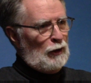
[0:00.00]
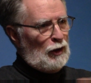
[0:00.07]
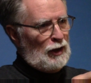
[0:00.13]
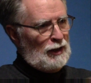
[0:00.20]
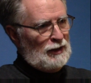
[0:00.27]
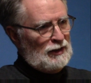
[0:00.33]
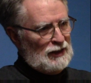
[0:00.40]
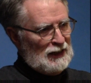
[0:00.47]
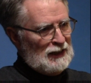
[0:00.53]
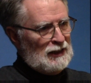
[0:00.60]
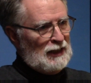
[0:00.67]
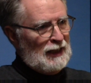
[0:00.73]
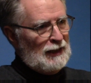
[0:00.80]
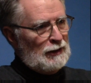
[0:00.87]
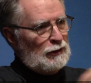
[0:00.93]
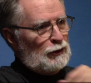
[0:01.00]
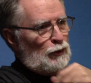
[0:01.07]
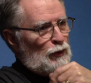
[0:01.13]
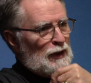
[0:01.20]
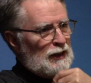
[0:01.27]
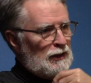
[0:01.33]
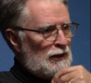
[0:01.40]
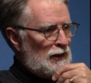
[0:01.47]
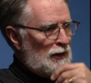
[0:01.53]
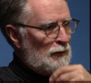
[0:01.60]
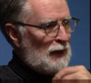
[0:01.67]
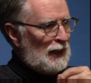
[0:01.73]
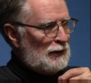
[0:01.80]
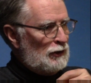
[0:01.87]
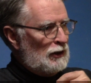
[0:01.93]
on details, real and
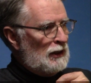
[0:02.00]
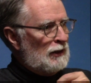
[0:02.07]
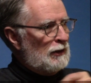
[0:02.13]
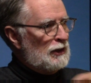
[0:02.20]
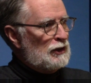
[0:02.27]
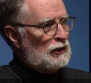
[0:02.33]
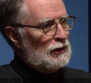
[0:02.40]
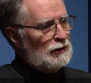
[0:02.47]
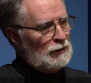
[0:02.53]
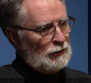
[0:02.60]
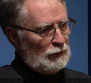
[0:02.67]
imaginary, just